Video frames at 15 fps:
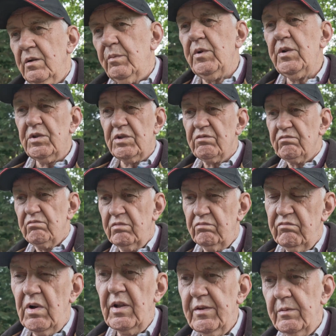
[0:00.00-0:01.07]
We used to
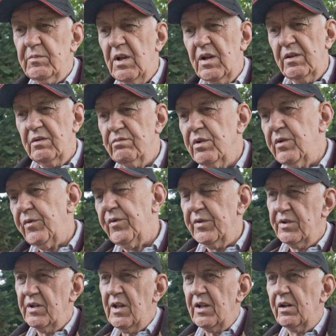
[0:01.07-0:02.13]
run them down the roof
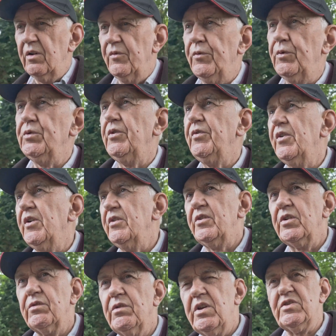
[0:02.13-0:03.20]
at an angle of forty-five
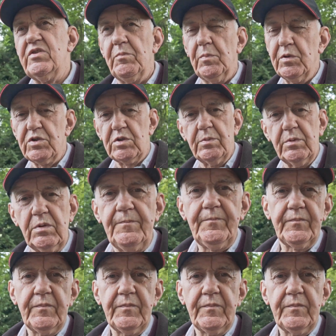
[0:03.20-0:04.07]
degrees if possible,